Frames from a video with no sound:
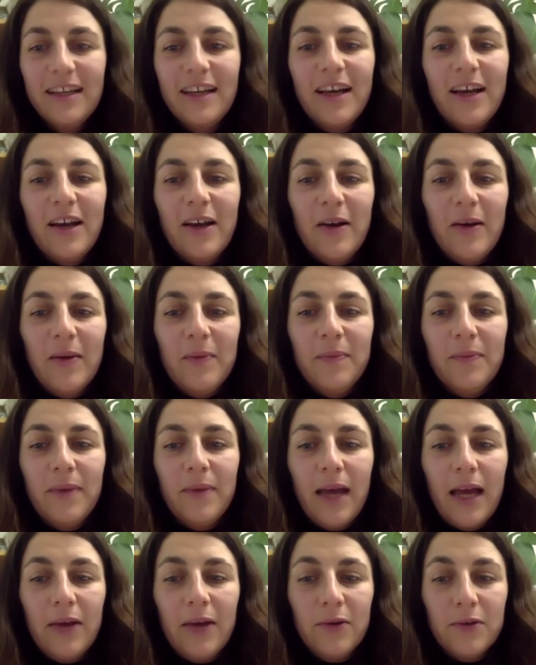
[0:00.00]
um,
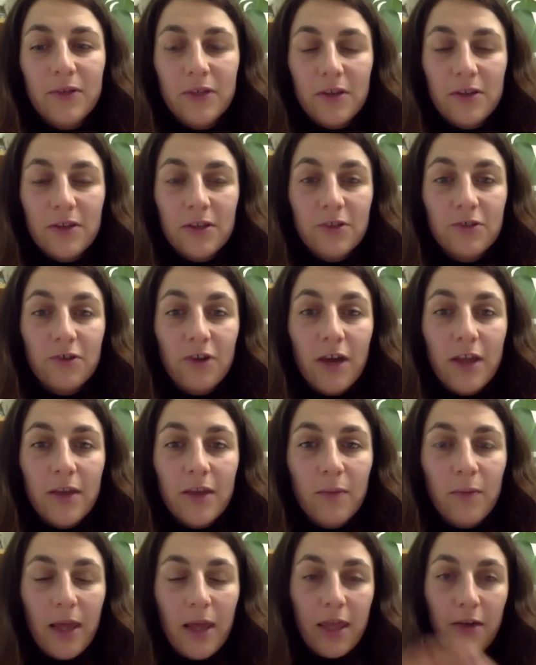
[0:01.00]
and also to dry
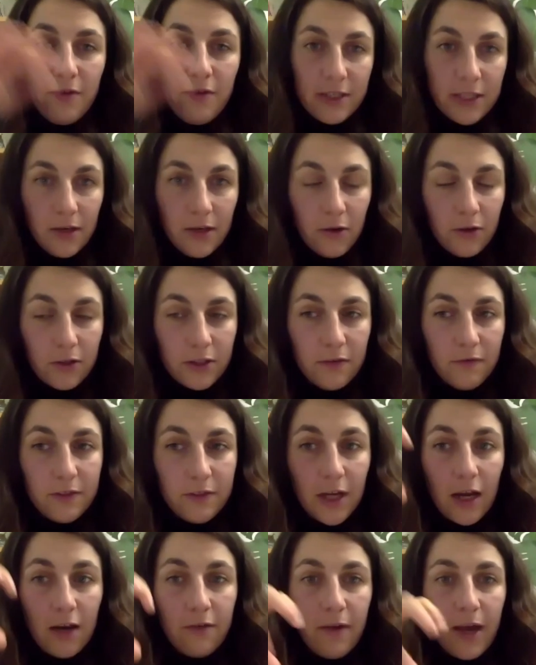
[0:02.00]
them where there isn't lots of
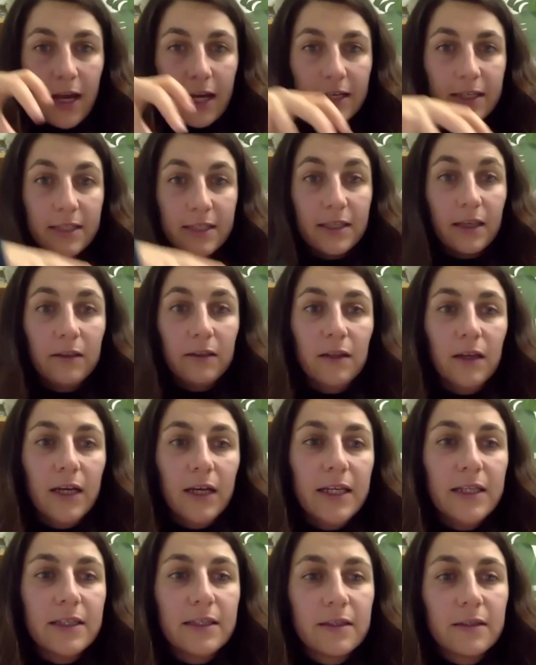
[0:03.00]
direct
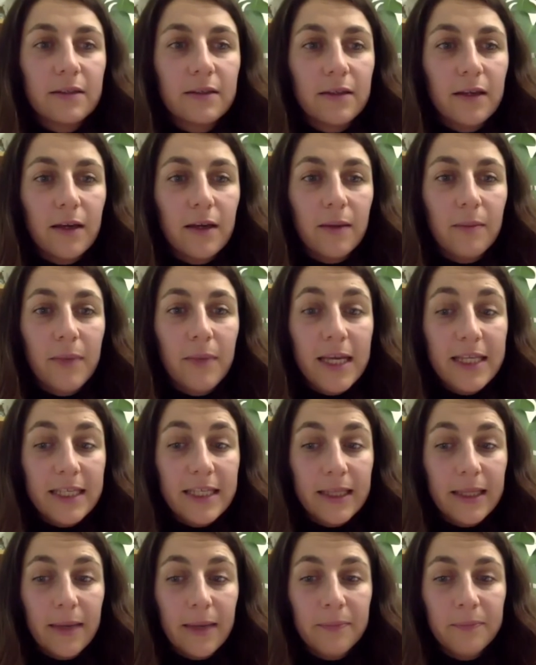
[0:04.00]
sunlight um,
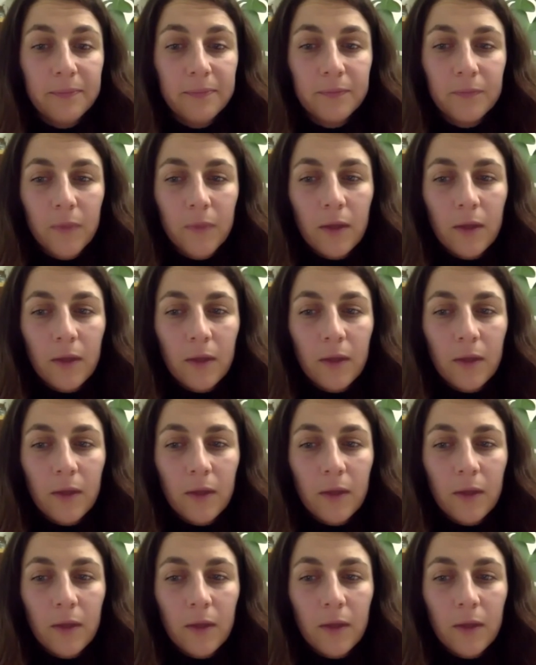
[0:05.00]
hitting them.